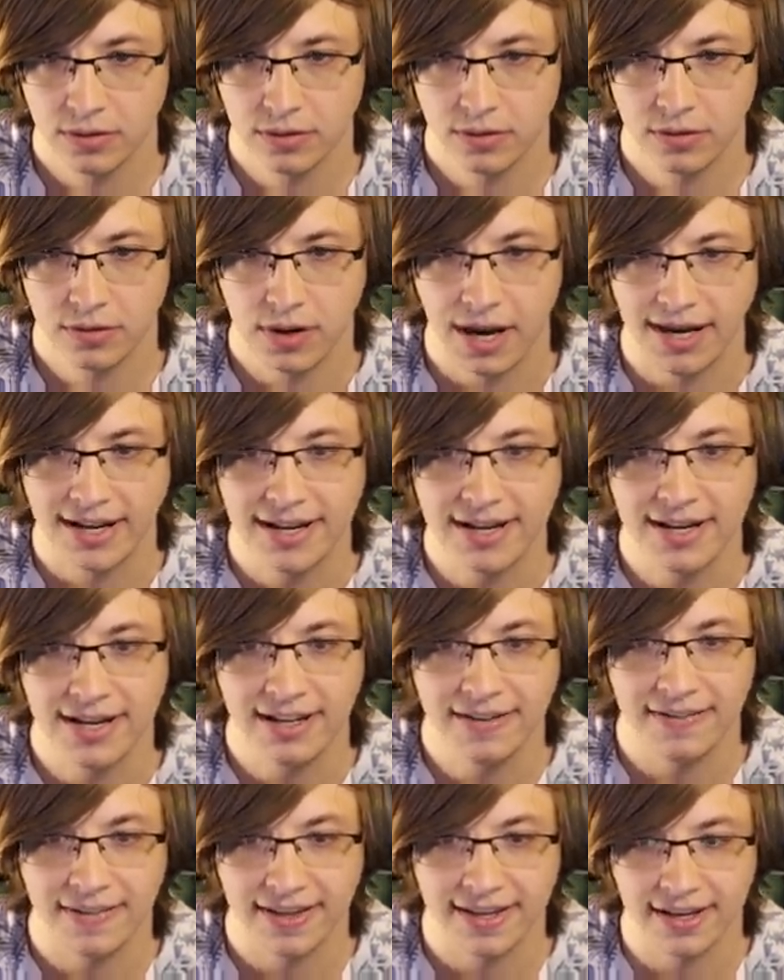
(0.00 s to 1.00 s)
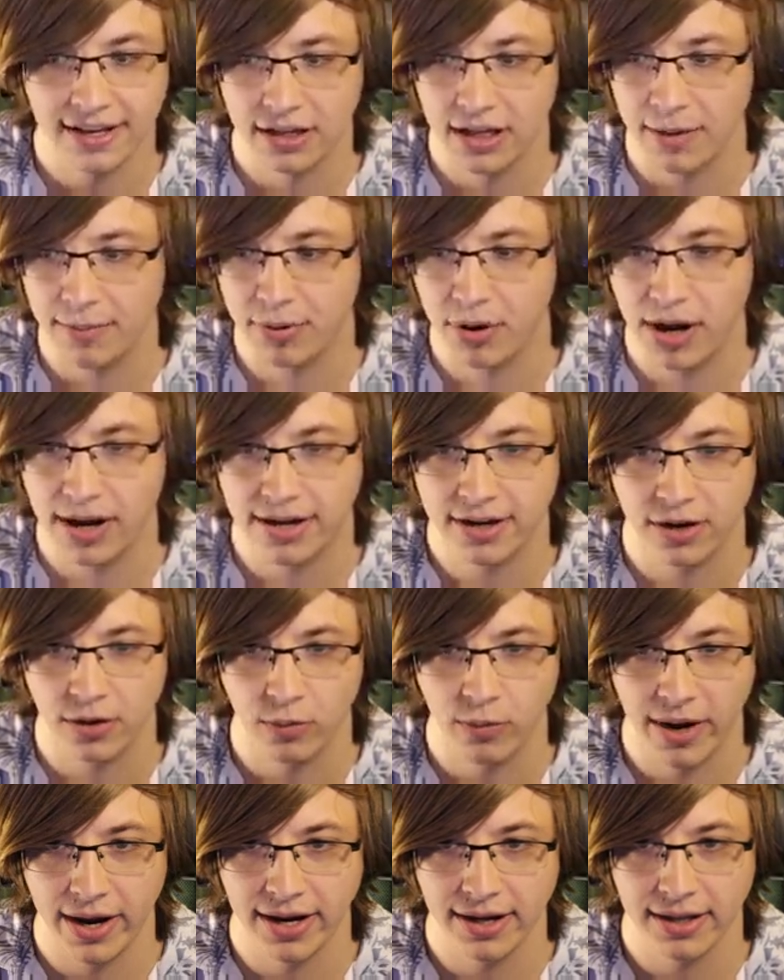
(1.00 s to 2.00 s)
I didn't need the heal. I probably could have
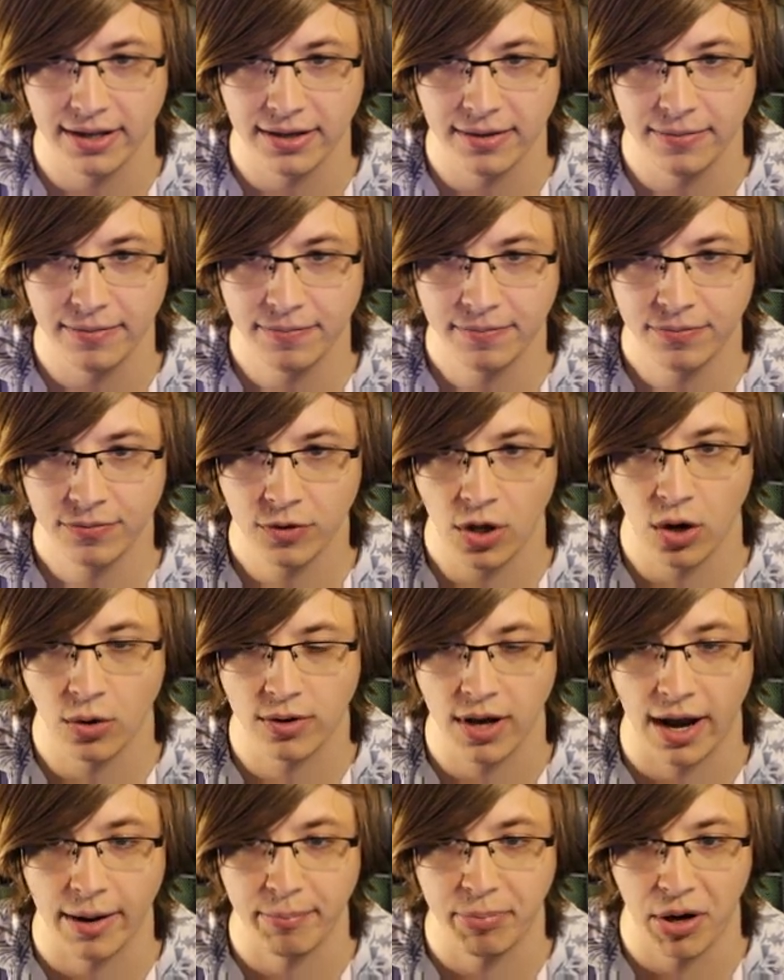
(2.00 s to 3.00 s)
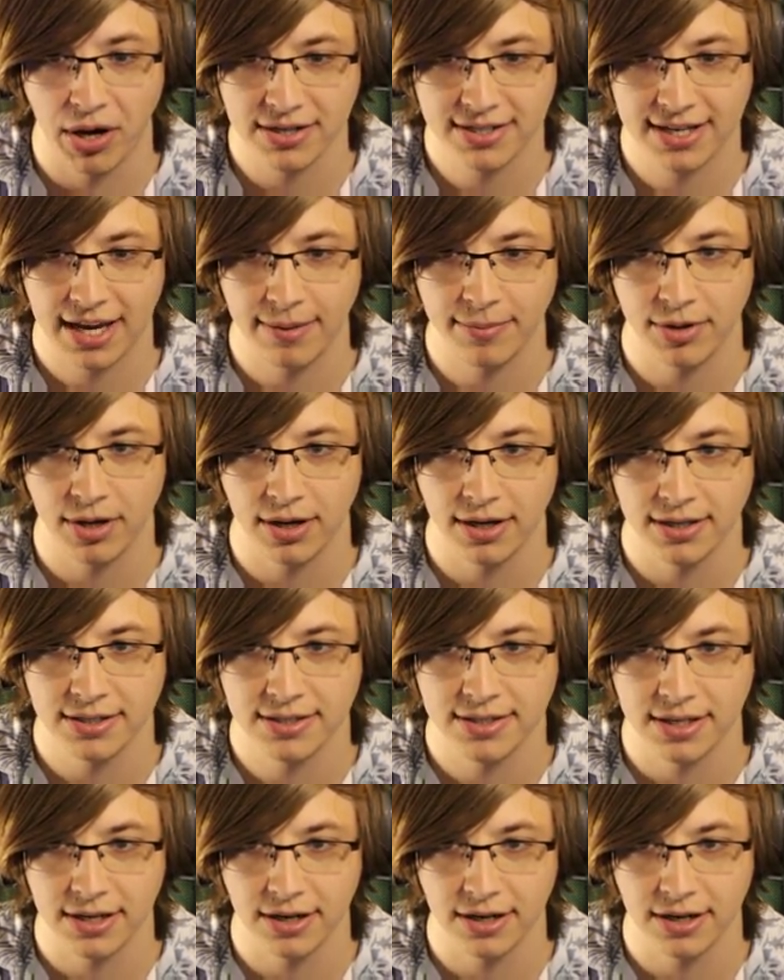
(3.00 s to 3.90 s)
waited. Oh god, boss came to us there.